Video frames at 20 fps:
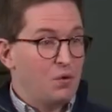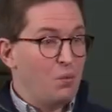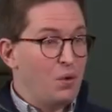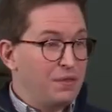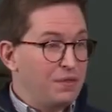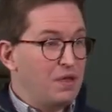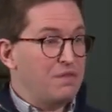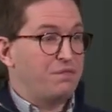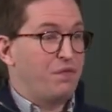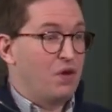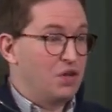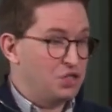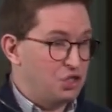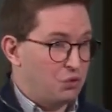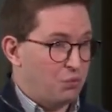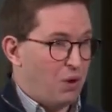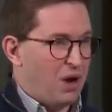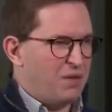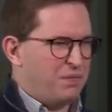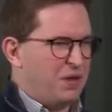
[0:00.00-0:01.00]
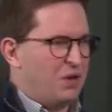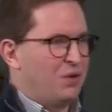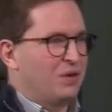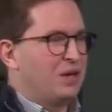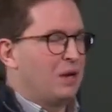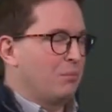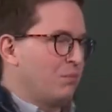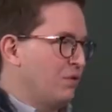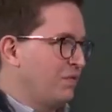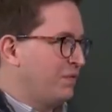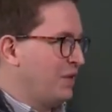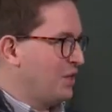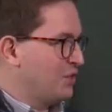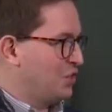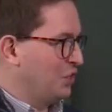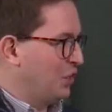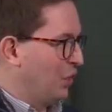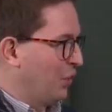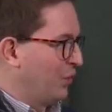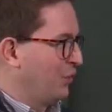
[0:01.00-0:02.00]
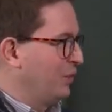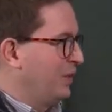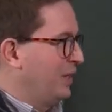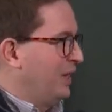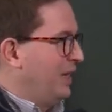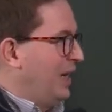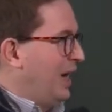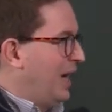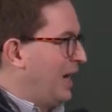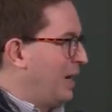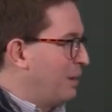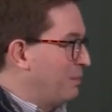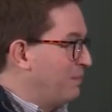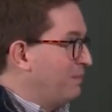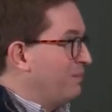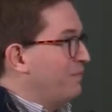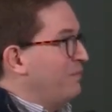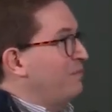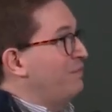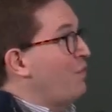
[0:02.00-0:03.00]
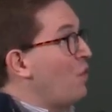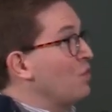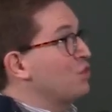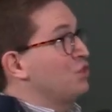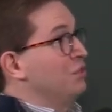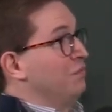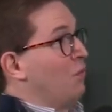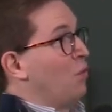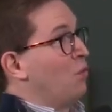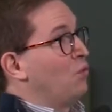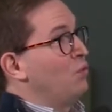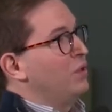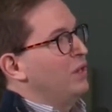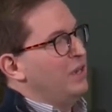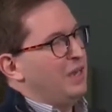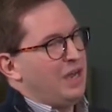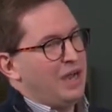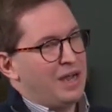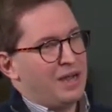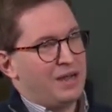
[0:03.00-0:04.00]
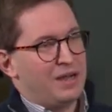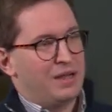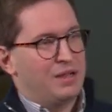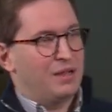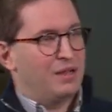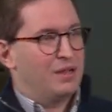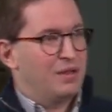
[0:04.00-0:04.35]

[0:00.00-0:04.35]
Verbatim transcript: that when they first arrived here a number of years ago, um, first of all, uh,